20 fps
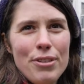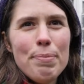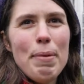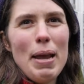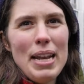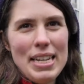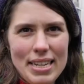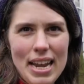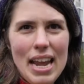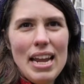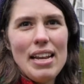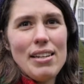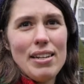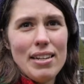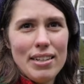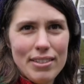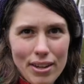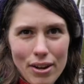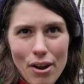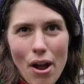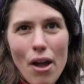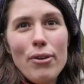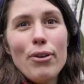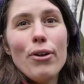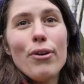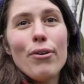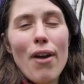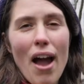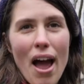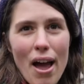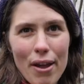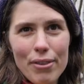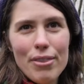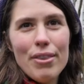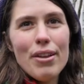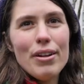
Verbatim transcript: to maintain because they're underground,